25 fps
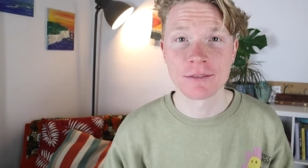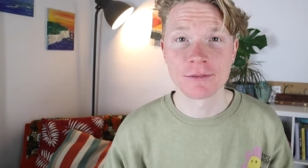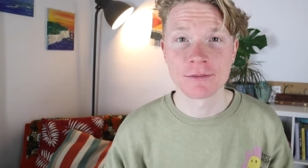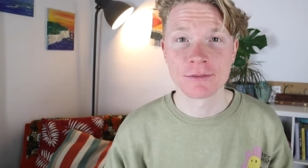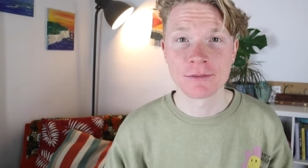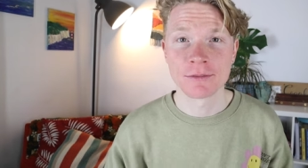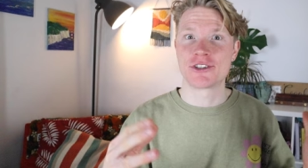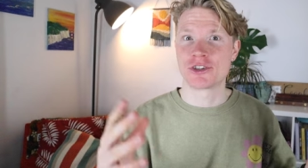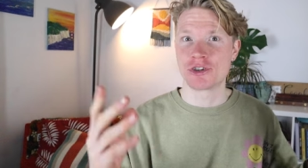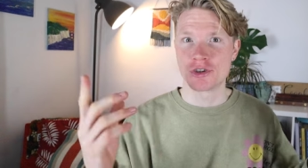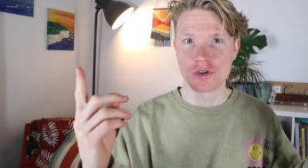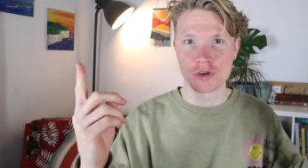if
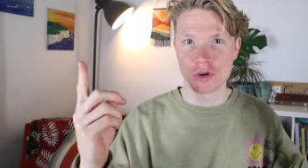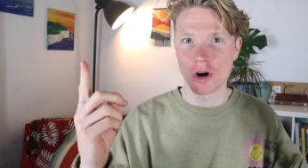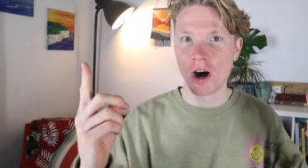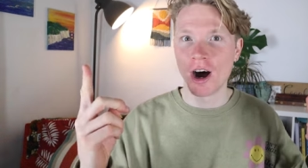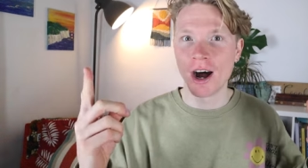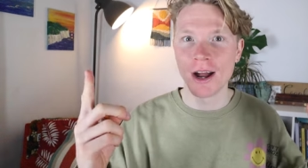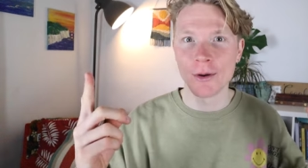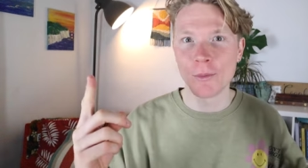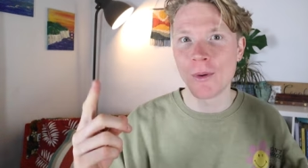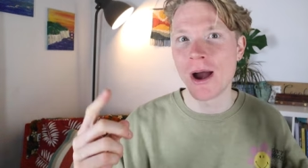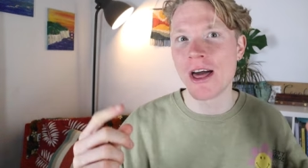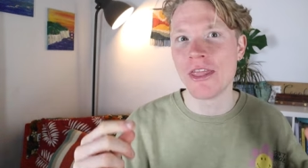it's
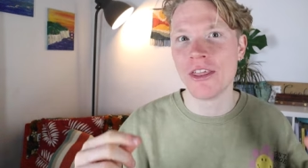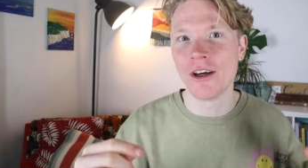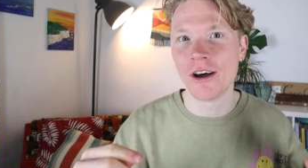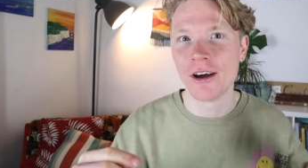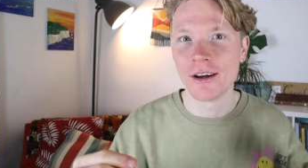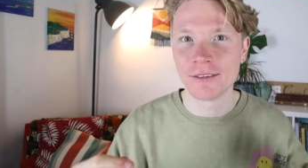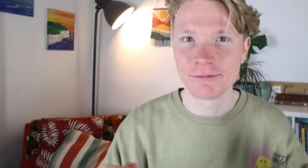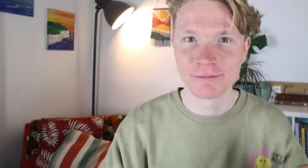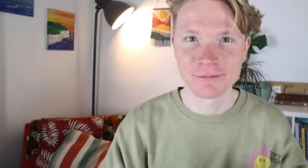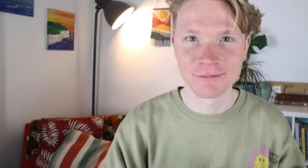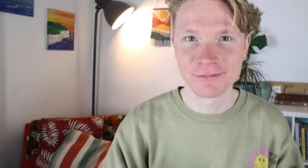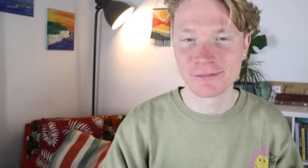dry
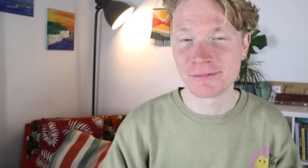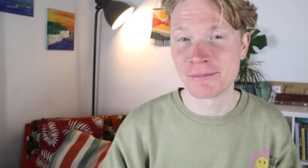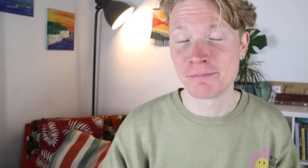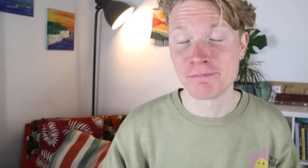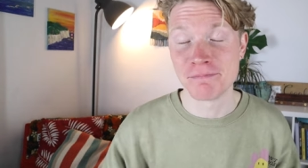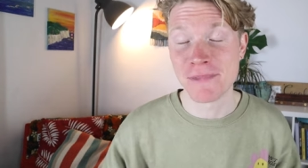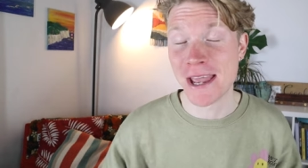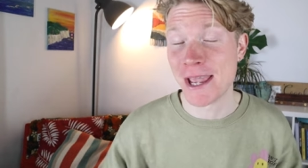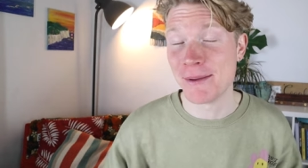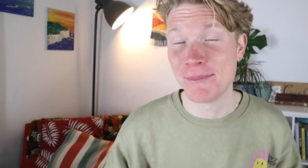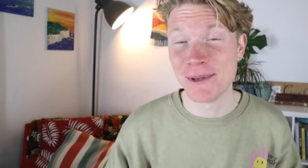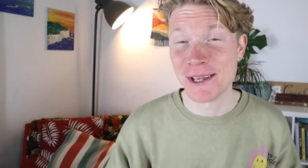weather,
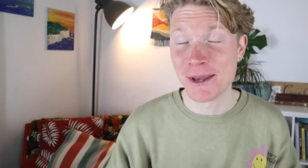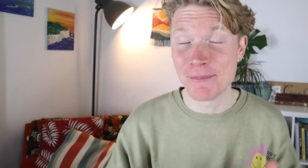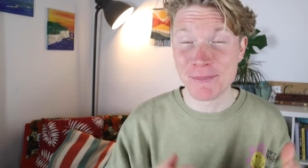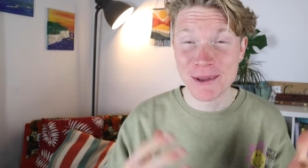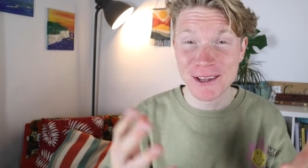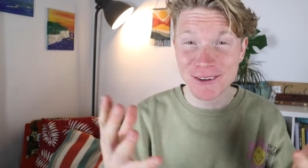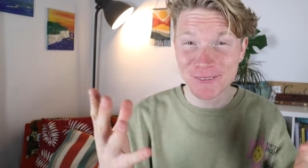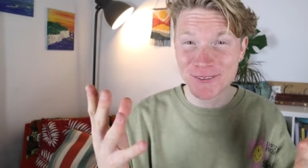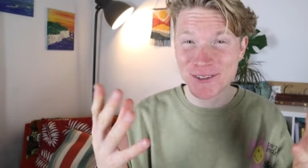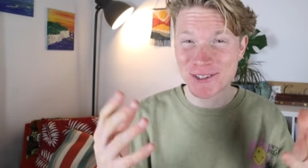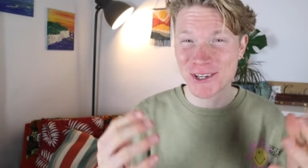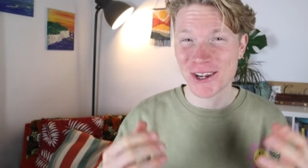maybe a
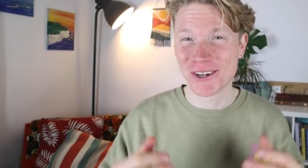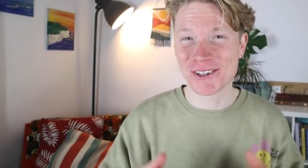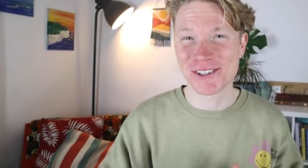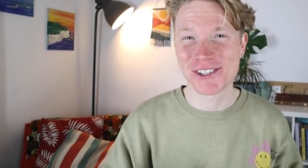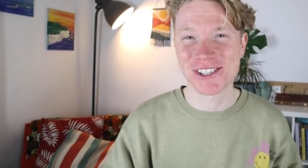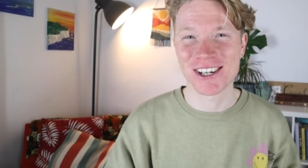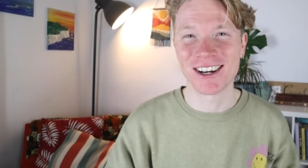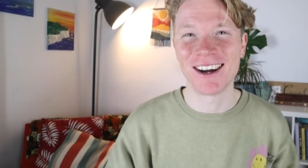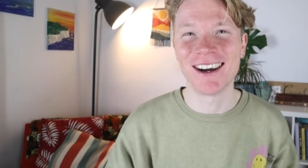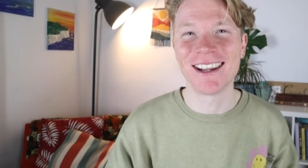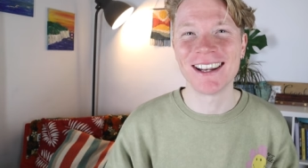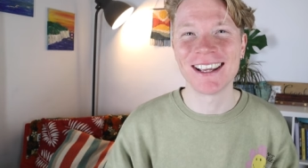bit of sun
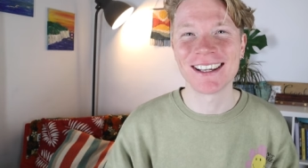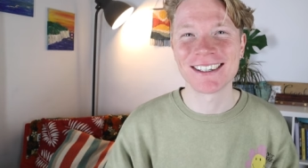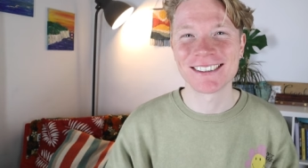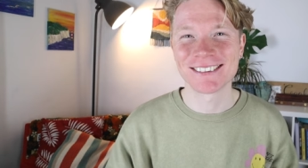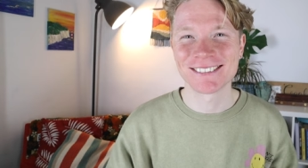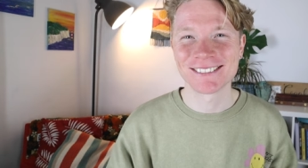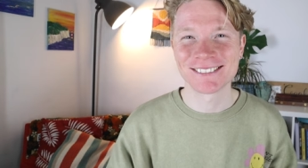shining.